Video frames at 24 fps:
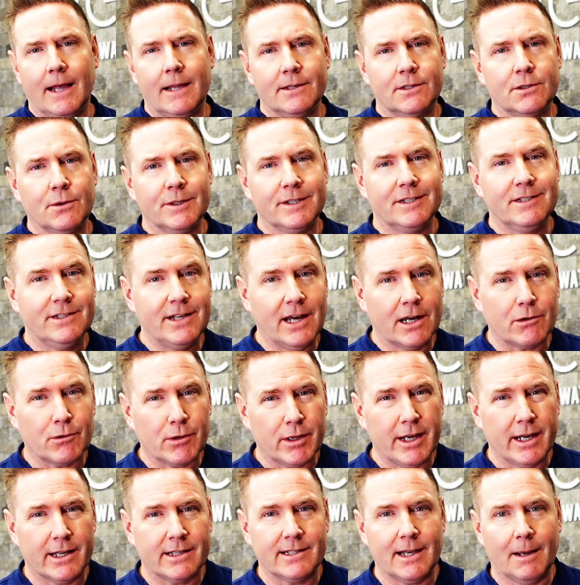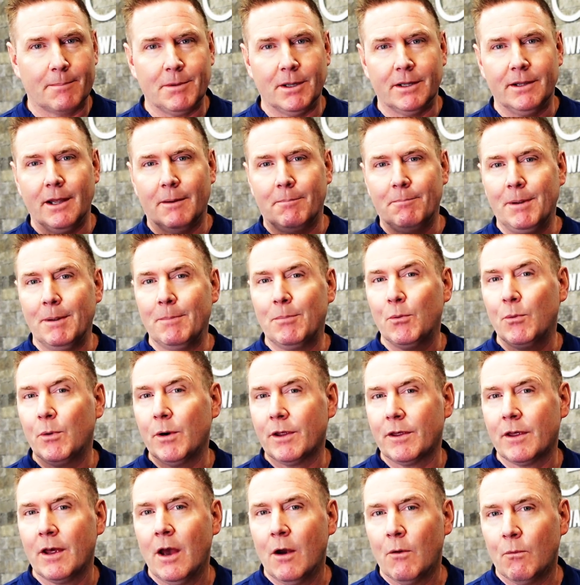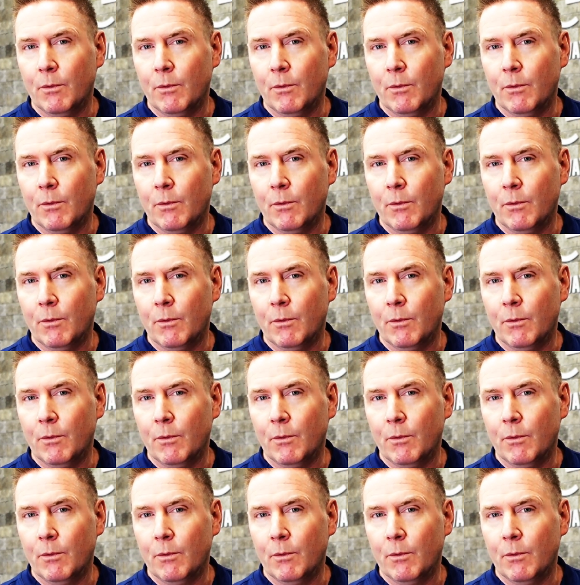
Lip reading: And so it's generally accepted that people with